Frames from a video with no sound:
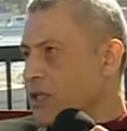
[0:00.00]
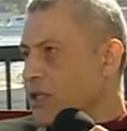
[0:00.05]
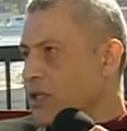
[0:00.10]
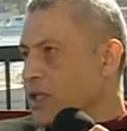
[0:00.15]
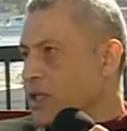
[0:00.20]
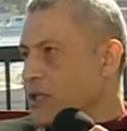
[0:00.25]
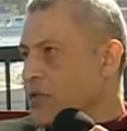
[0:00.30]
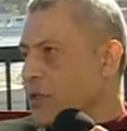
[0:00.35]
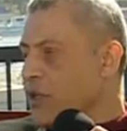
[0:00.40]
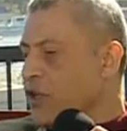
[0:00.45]

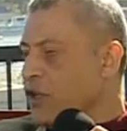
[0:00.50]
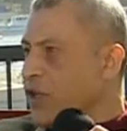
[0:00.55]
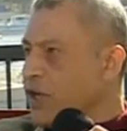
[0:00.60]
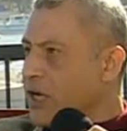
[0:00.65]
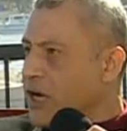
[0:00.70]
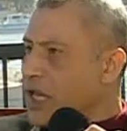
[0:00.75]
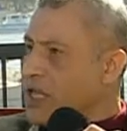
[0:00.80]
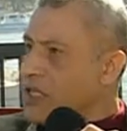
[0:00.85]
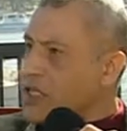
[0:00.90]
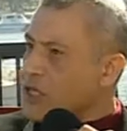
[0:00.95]
that we
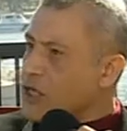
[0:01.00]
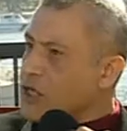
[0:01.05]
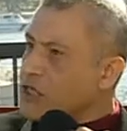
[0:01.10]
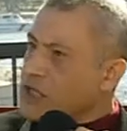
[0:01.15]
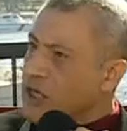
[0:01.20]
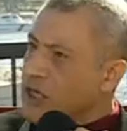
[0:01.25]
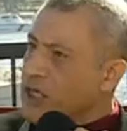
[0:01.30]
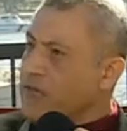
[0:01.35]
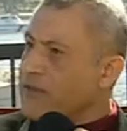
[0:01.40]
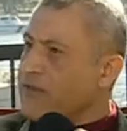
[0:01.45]
organize
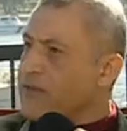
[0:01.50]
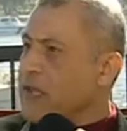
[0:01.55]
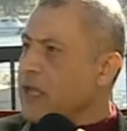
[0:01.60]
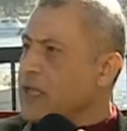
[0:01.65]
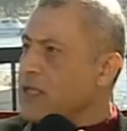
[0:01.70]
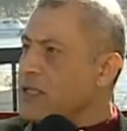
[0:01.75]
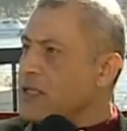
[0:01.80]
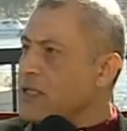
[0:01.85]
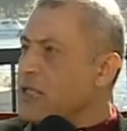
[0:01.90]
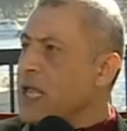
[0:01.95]
such an
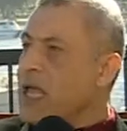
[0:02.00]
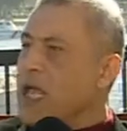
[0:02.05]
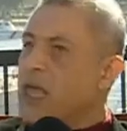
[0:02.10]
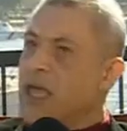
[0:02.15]
events